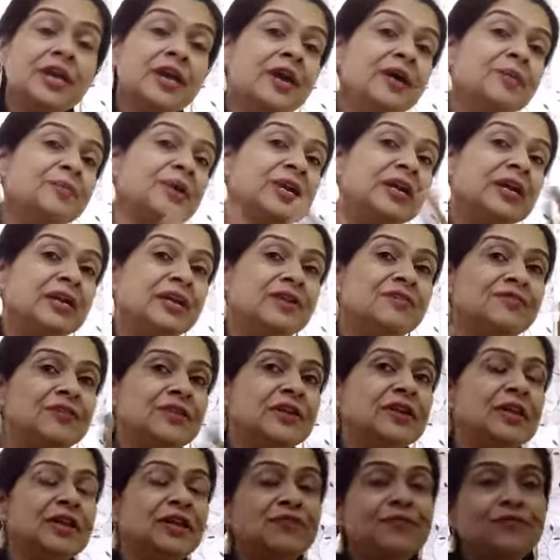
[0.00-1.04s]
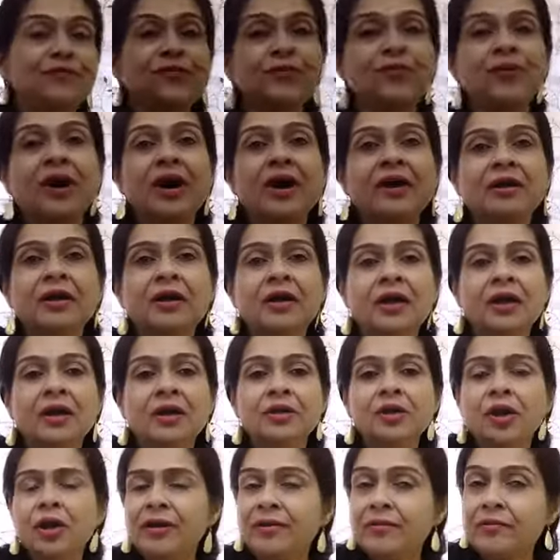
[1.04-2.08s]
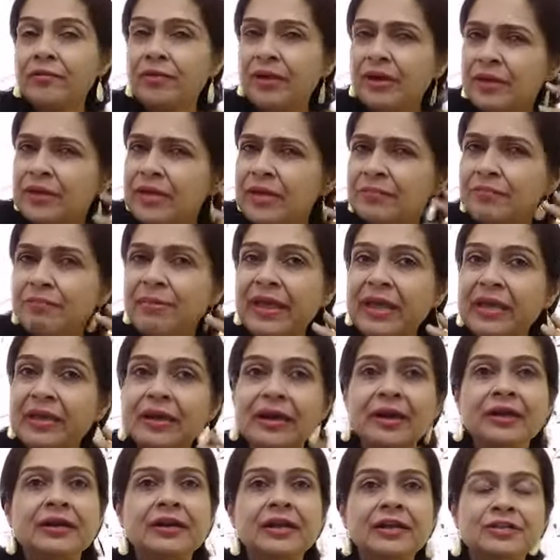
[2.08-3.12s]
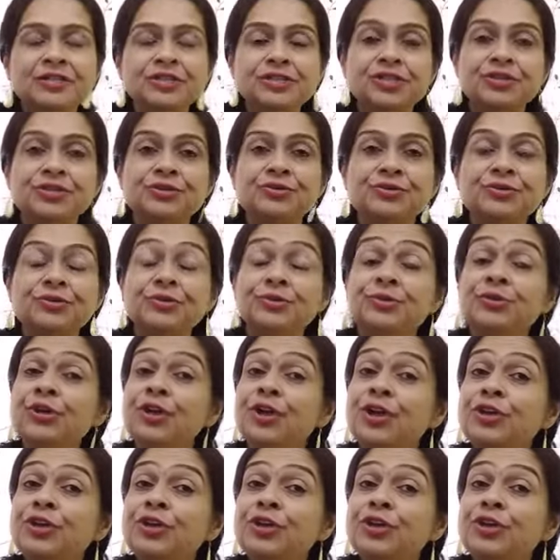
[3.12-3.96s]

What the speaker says: But even if you are not really paying attention to you,